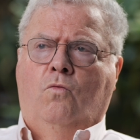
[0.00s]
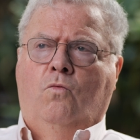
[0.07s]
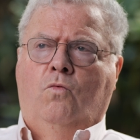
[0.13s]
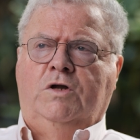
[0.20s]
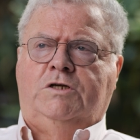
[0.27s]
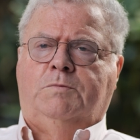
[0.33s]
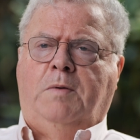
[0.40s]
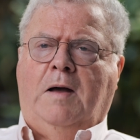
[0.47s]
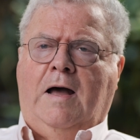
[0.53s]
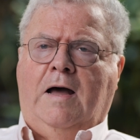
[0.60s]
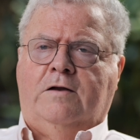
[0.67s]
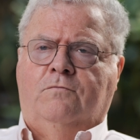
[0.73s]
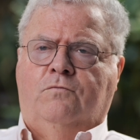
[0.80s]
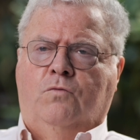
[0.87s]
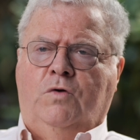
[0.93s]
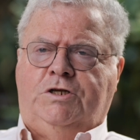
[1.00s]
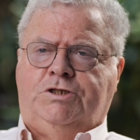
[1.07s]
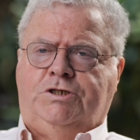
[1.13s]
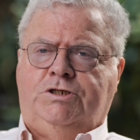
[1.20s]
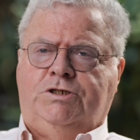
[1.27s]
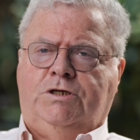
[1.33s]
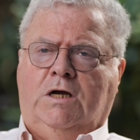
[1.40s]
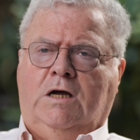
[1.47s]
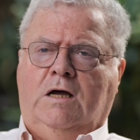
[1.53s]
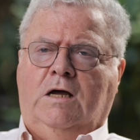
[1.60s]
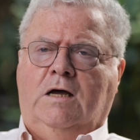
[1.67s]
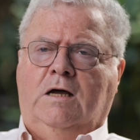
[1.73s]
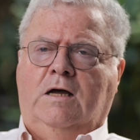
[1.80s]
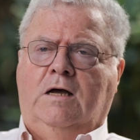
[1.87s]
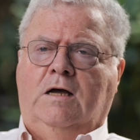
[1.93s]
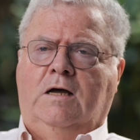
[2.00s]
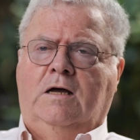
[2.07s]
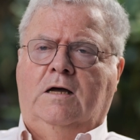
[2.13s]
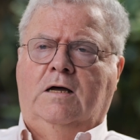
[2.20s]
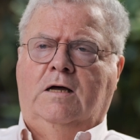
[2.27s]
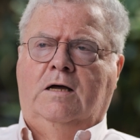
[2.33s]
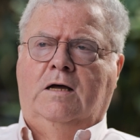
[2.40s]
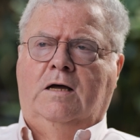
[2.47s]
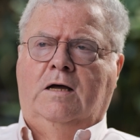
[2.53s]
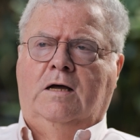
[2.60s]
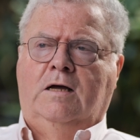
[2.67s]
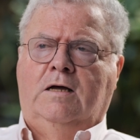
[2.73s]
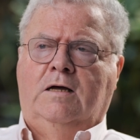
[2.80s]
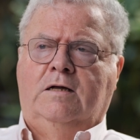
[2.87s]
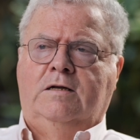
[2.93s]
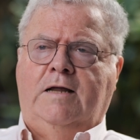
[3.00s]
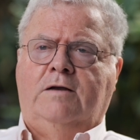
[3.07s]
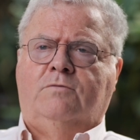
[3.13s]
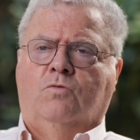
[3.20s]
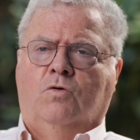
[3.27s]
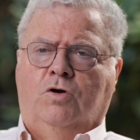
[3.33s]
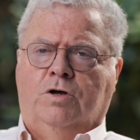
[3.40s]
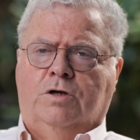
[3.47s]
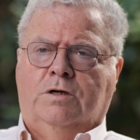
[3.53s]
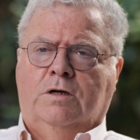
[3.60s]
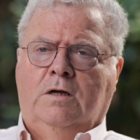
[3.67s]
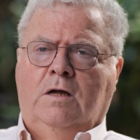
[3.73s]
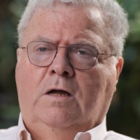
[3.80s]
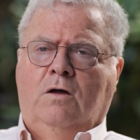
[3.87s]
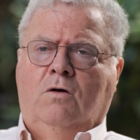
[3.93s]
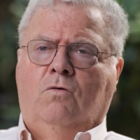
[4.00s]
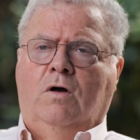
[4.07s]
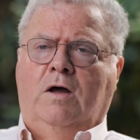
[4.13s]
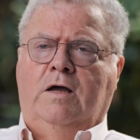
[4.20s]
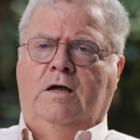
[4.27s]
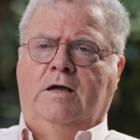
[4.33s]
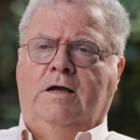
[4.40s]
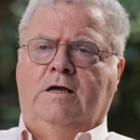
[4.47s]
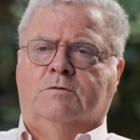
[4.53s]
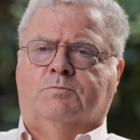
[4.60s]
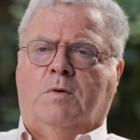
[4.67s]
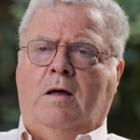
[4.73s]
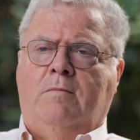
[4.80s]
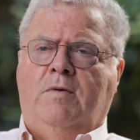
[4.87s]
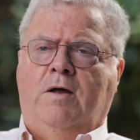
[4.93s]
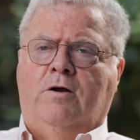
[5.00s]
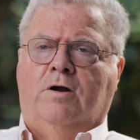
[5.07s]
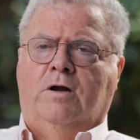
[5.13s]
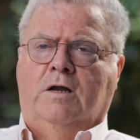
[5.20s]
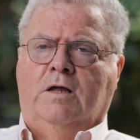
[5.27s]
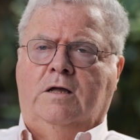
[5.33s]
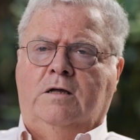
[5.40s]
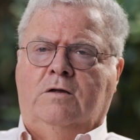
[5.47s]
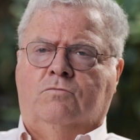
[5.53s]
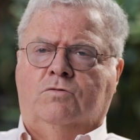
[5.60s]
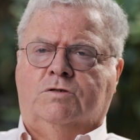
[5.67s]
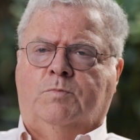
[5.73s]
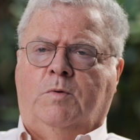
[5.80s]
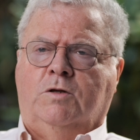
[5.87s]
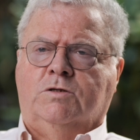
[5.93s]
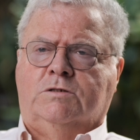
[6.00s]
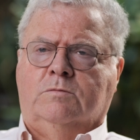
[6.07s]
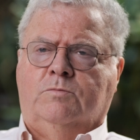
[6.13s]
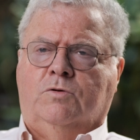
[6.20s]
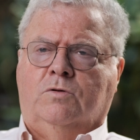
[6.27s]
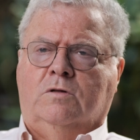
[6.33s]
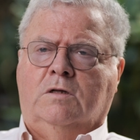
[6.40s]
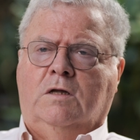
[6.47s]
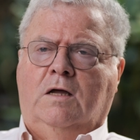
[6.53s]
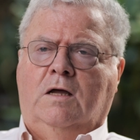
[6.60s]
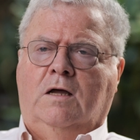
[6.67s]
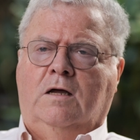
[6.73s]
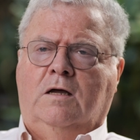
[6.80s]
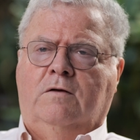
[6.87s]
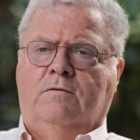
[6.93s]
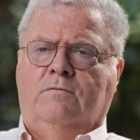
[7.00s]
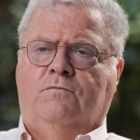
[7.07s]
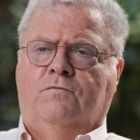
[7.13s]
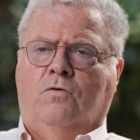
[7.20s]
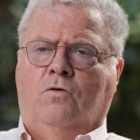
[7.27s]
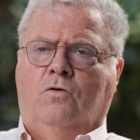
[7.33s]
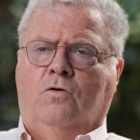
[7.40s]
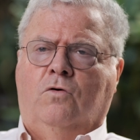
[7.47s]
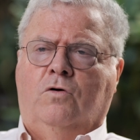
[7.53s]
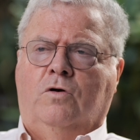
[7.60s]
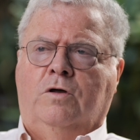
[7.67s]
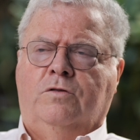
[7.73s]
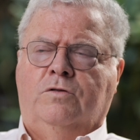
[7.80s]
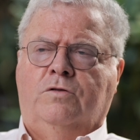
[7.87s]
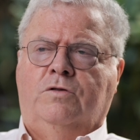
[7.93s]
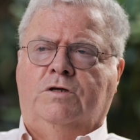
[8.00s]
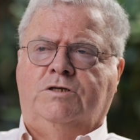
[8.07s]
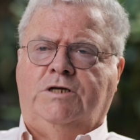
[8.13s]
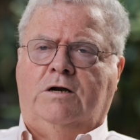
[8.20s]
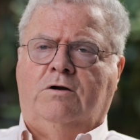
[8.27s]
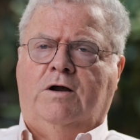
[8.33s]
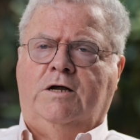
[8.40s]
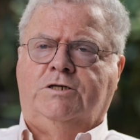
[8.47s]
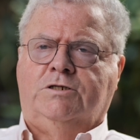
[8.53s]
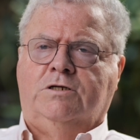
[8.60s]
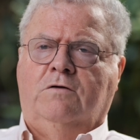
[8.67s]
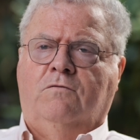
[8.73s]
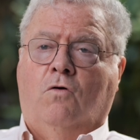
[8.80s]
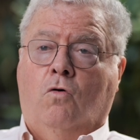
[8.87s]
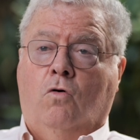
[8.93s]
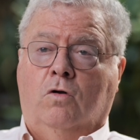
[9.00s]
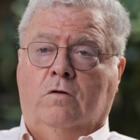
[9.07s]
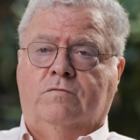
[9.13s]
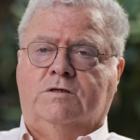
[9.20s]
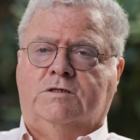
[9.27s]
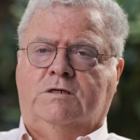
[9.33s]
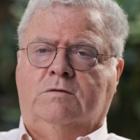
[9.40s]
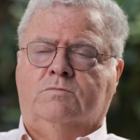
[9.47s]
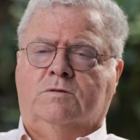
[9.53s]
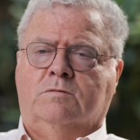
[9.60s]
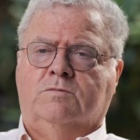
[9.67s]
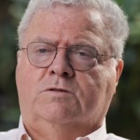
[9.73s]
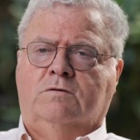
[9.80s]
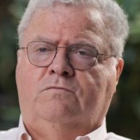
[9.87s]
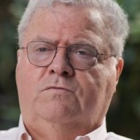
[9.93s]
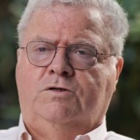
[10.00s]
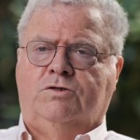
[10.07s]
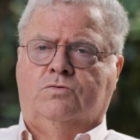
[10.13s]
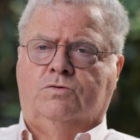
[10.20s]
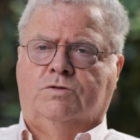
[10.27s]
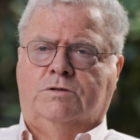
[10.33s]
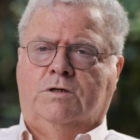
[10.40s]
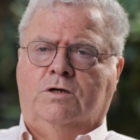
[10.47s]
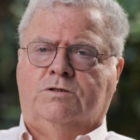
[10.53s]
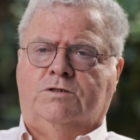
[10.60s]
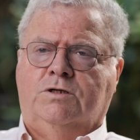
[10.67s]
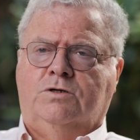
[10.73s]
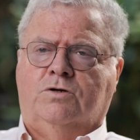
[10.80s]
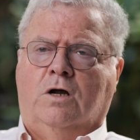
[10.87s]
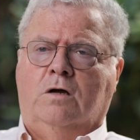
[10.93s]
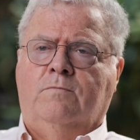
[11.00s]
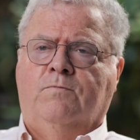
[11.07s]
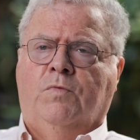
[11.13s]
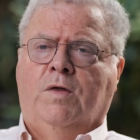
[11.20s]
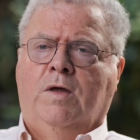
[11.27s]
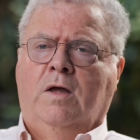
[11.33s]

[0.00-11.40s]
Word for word: which part of which uh, uh, network uh, is primarily responsible uh, for the generation of all of the symptoms of visual snow syndrome.